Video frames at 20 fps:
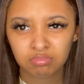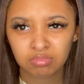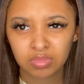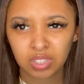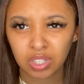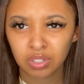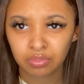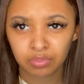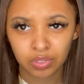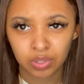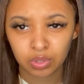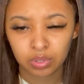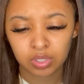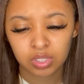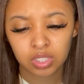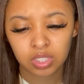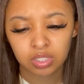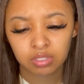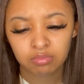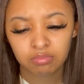
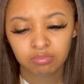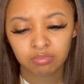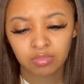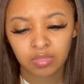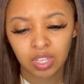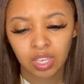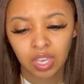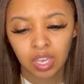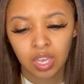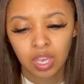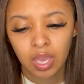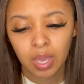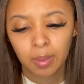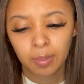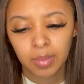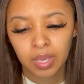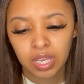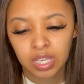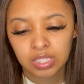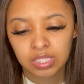confusing,
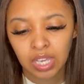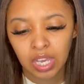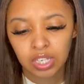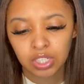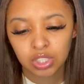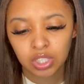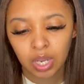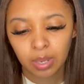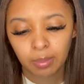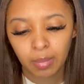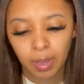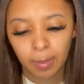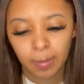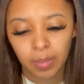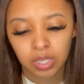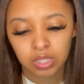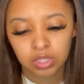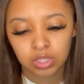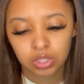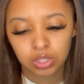because I tried my
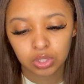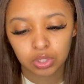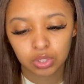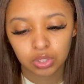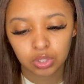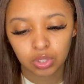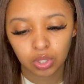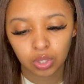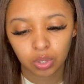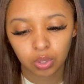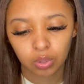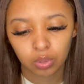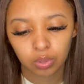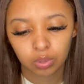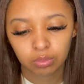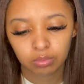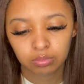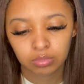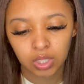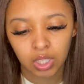best to show
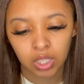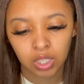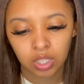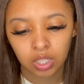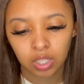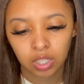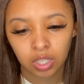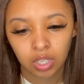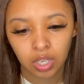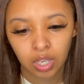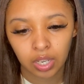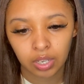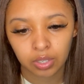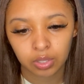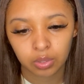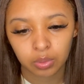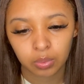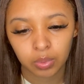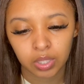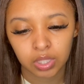like
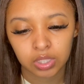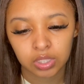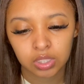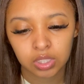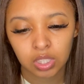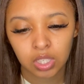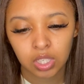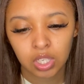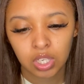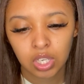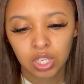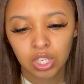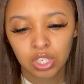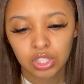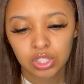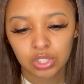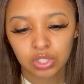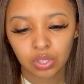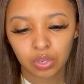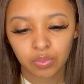how it was.
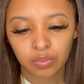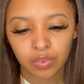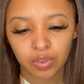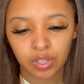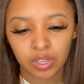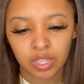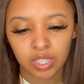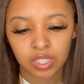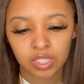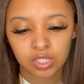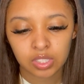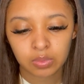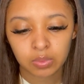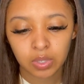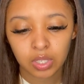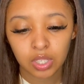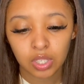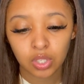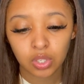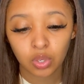So for this
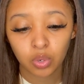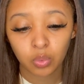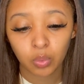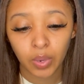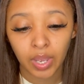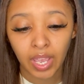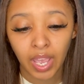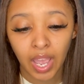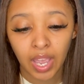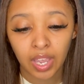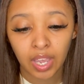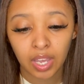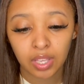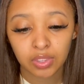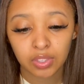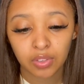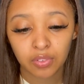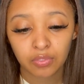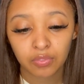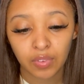one, the way I got
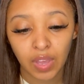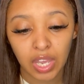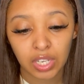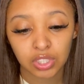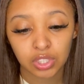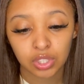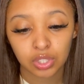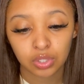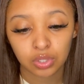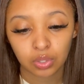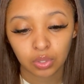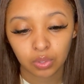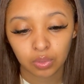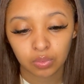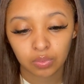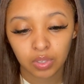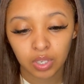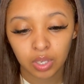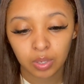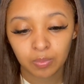the Fashion
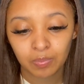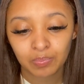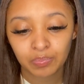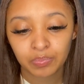Nova